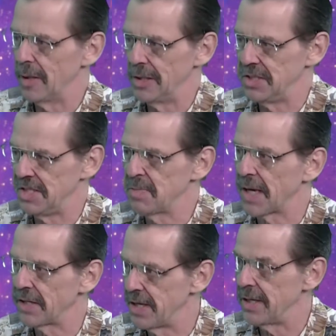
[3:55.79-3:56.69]
seems like
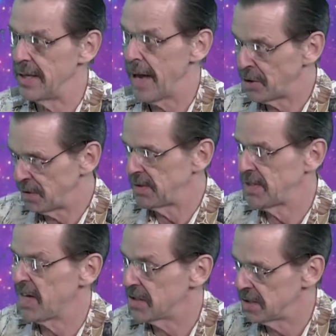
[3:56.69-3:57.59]
it, as you
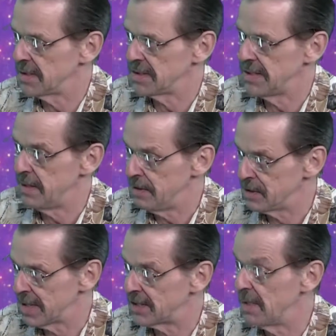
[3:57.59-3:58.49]
said, it's
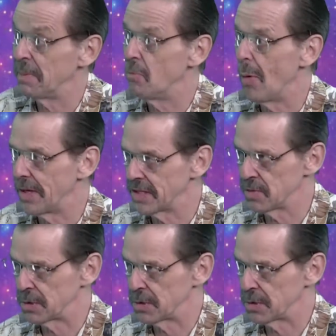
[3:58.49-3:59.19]
at a tipping point.